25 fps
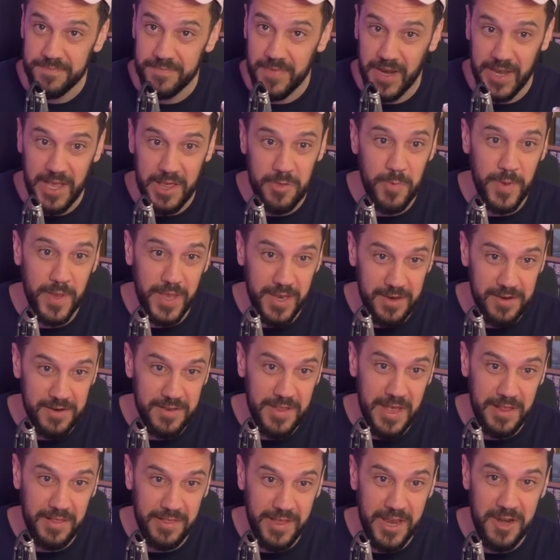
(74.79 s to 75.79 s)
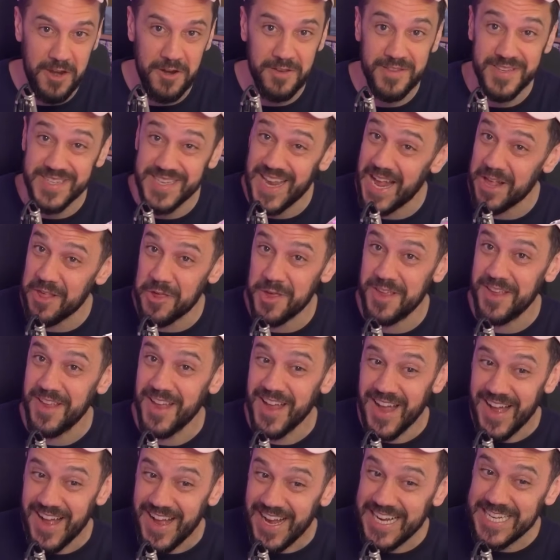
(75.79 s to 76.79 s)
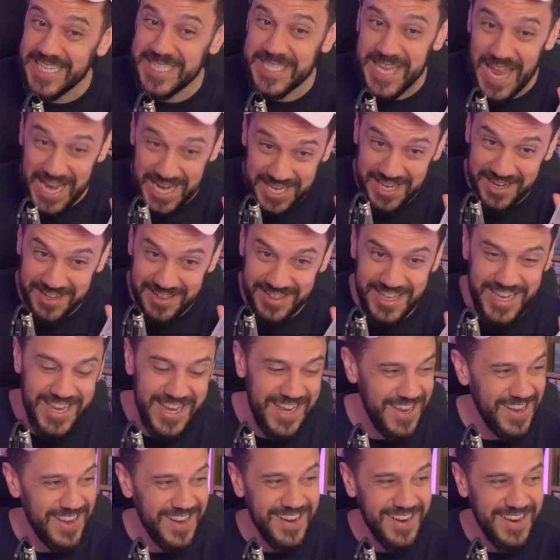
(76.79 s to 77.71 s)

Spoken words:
I guess we can get into that later. This is actually, I guess, technically